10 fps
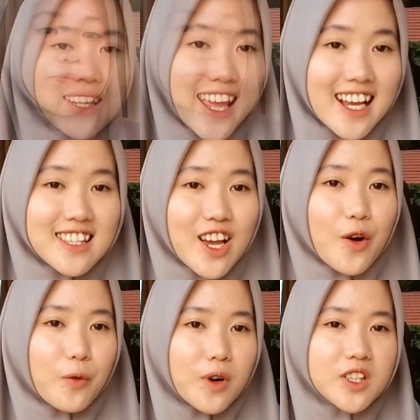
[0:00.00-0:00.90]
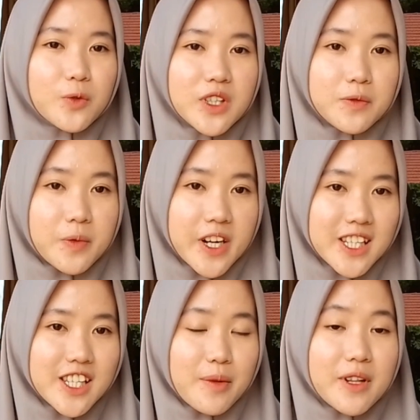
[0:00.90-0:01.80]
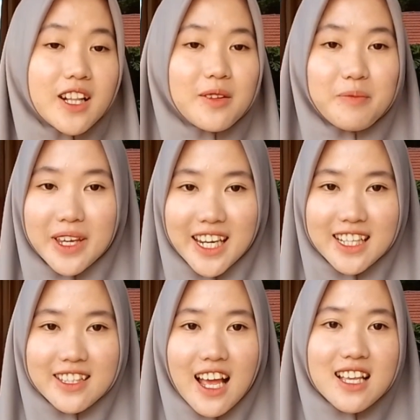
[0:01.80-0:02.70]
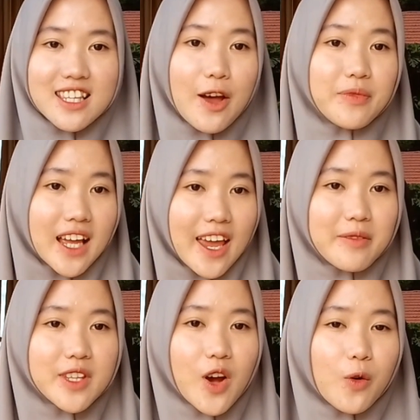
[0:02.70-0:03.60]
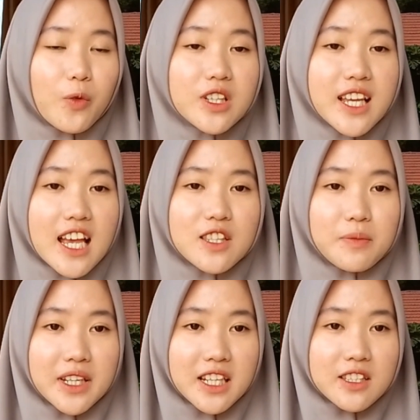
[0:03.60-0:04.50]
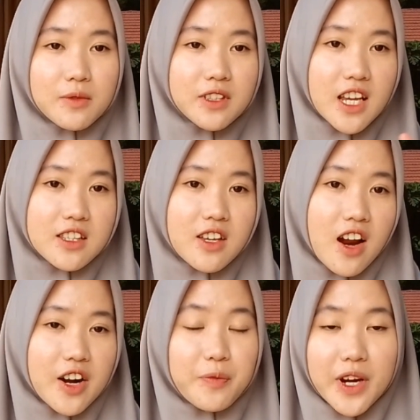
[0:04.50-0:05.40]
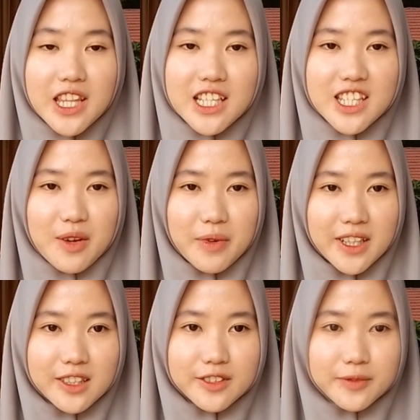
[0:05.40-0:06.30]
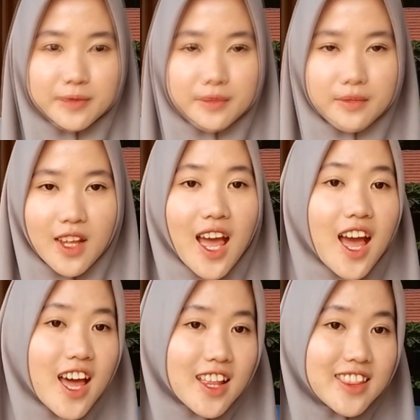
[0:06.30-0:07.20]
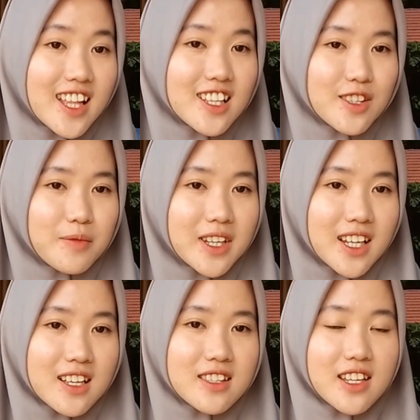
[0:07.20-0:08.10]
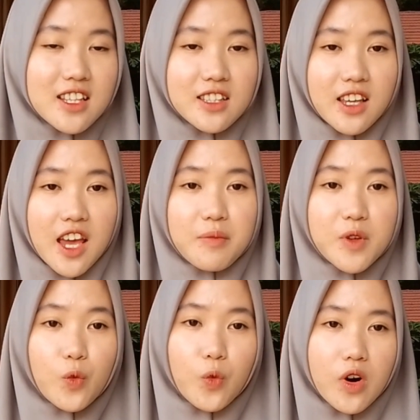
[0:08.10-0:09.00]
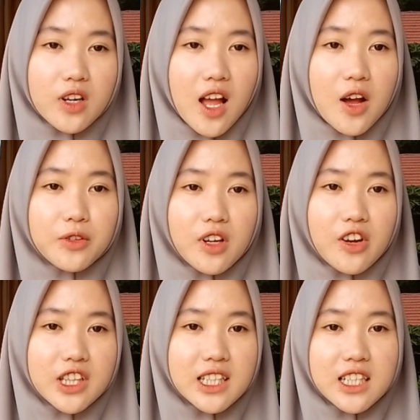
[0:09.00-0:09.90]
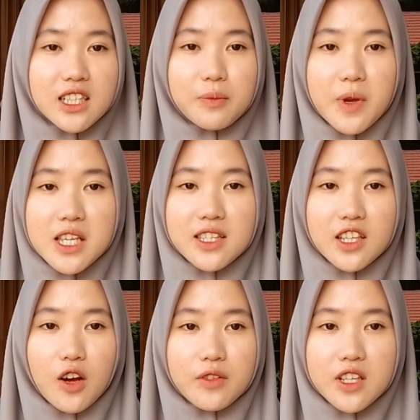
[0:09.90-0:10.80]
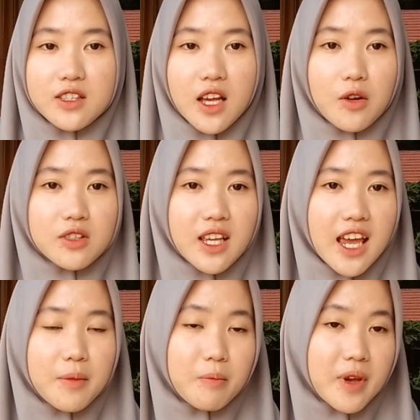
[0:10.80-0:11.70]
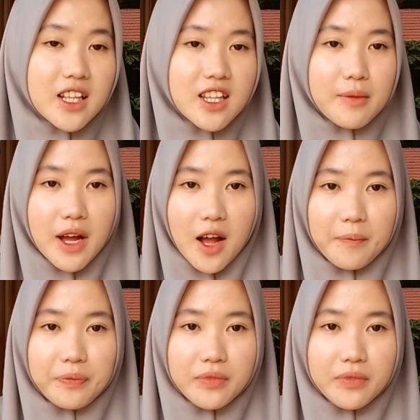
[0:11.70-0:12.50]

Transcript: Next, words with predictable meanings. Sometimes, words has meanings that are predictable. That is meanings that can be worked out on the basis of the sounds and make them up.